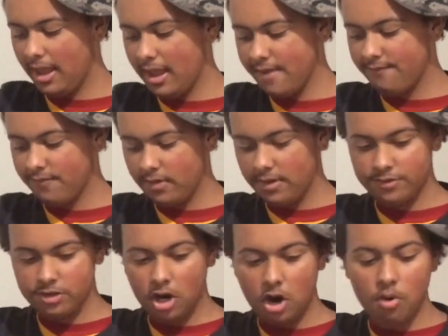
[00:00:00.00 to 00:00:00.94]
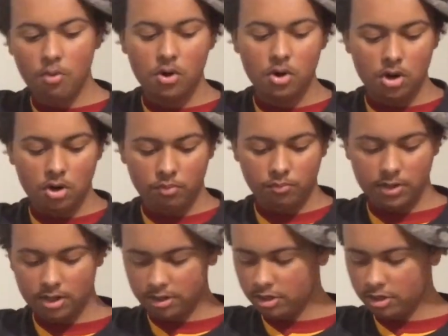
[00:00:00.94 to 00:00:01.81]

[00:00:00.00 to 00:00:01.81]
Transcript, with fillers: If, if so, where